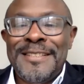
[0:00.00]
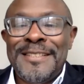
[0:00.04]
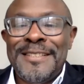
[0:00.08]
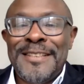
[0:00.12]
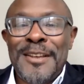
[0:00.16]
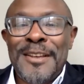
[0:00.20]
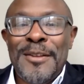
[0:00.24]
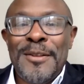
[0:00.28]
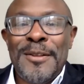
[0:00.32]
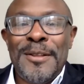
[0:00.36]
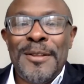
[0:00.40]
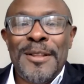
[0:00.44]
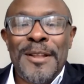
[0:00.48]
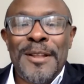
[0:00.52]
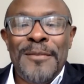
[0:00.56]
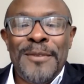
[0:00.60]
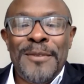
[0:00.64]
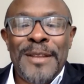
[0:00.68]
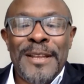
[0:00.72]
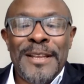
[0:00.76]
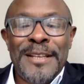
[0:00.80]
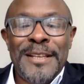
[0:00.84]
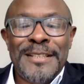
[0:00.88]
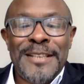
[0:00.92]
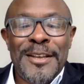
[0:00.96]
so
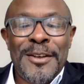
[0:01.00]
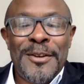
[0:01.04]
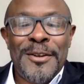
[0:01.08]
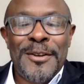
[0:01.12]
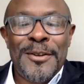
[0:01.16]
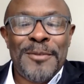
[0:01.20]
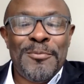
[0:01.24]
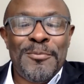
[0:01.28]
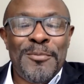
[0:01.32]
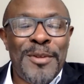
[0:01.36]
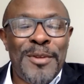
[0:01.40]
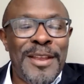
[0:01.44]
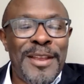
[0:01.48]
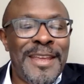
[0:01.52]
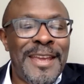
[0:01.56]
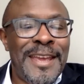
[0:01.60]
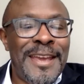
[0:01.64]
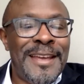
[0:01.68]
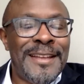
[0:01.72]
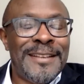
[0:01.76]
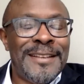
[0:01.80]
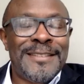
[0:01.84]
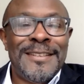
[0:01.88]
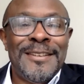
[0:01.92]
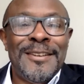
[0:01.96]
lovely. So can we
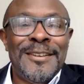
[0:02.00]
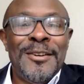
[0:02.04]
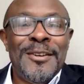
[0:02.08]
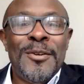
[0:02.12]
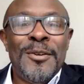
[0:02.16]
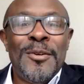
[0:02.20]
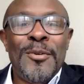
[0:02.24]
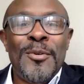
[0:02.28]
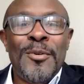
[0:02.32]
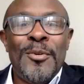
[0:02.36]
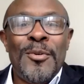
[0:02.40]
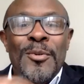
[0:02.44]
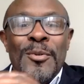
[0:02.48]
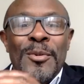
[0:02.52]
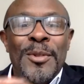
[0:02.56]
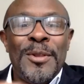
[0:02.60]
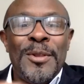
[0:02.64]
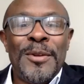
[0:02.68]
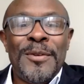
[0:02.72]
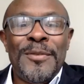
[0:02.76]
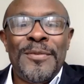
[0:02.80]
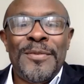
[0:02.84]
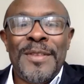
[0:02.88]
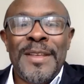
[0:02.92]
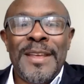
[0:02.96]
get all
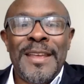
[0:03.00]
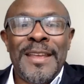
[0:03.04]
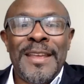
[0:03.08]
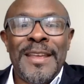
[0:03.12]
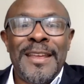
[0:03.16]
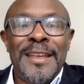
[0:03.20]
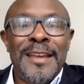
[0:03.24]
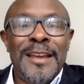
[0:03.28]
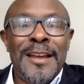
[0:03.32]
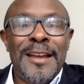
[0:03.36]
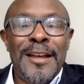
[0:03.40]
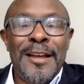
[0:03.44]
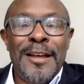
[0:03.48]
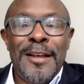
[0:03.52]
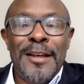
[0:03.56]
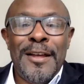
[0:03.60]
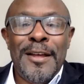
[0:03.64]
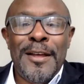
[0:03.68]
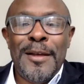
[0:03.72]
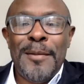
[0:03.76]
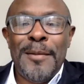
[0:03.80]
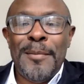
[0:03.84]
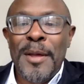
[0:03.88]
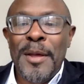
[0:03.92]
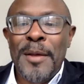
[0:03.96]
of the
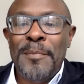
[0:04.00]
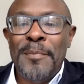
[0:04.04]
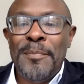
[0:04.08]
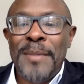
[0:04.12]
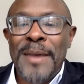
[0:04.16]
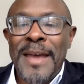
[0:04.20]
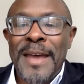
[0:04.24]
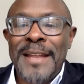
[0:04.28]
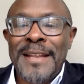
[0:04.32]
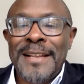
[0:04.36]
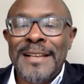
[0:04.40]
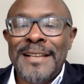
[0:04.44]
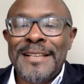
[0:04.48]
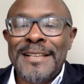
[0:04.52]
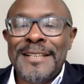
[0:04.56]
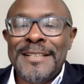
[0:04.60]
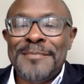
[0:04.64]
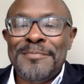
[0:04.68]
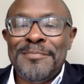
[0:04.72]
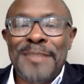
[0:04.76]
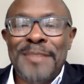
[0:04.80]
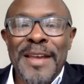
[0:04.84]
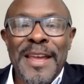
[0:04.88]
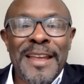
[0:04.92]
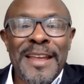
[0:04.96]

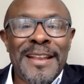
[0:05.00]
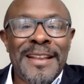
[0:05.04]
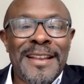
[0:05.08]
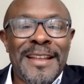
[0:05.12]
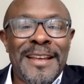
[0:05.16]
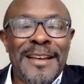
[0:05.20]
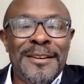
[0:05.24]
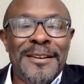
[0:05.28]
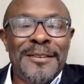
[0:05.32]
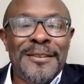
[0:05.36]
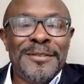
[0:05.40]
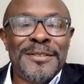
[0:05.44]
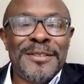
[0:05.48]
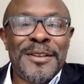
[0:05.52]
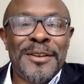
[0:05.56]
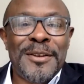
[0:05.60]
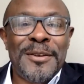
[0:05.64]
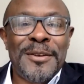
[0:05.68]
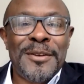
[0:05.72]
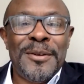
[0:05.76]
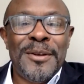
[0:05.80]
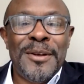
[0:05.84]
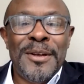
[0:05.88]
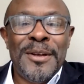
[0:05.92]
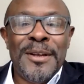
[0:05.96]
panelists back now?
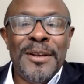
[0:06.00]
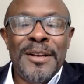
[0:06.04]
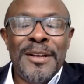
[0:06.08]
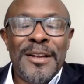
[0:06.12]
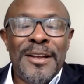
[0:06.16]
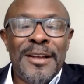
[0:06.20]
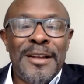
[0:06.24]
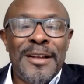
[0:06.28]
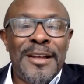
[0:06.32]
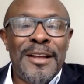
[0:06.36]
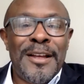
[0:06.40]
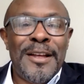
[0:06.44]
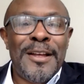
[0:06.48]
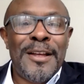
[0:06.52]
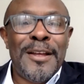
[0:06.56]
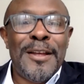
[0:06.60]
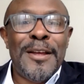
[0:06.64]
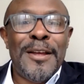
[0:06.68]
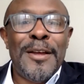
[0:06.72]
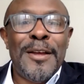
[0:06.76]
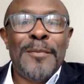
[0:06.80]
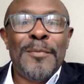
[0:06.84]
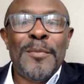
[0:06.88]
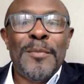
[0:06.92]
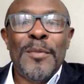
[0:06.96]
So
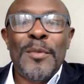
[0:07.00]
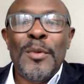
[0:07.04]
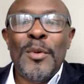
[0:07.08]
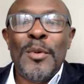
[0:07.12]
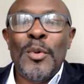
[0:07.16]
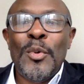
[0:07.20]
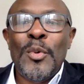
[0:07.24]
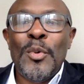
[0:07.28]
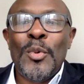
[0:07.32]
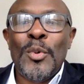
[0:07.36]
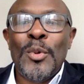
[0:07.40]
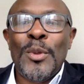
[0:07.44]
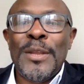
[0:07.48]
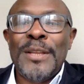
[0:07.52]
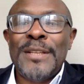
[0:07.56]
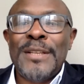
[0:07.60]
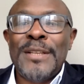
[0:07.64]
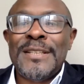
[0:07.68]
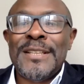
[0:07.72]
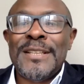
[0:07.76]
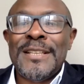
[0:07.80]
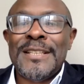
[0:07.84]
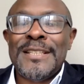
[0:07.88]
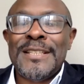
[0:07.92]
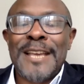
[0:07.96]
all
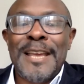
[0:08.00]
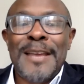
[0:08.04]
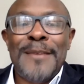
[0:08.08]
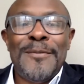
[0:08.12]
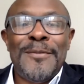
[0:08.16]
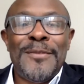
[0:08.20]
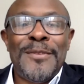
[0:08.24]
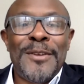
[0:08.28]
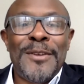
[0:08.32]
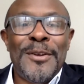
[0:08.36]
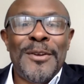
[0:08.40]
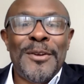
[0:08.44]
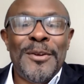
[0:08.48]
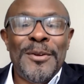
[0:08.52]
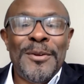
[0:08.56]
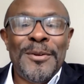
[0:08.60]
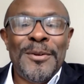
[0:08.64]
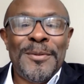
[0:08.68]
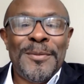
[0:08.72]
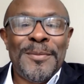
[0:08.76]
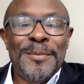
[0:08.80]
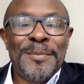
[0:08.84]
into the same view.